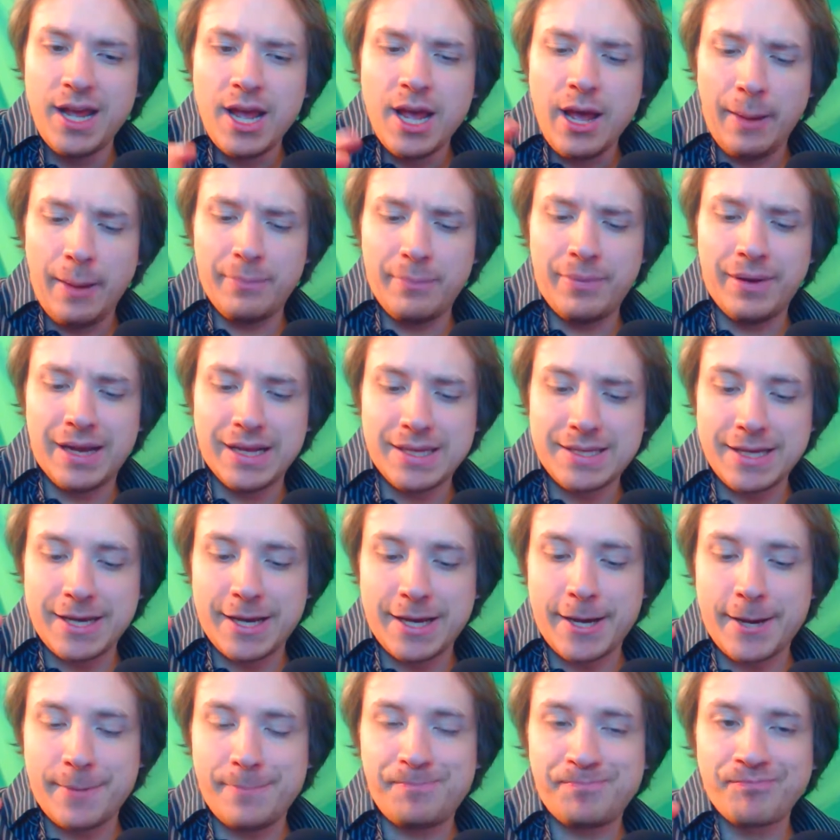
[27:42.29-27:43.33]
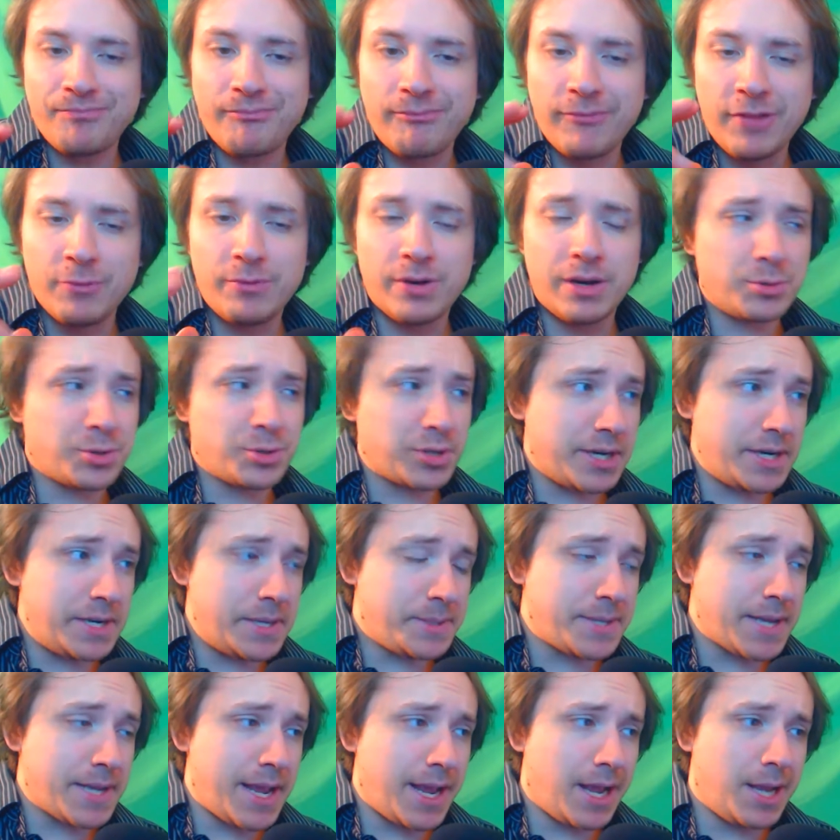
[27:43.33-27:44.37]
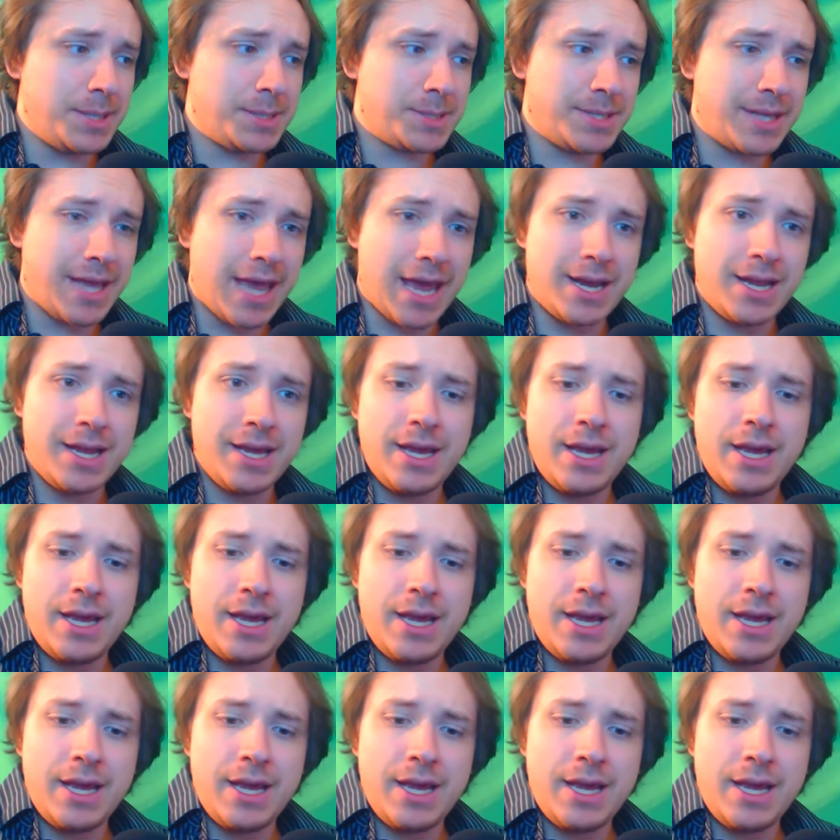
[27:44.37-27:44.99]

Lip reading: but what I'm trying to say is that,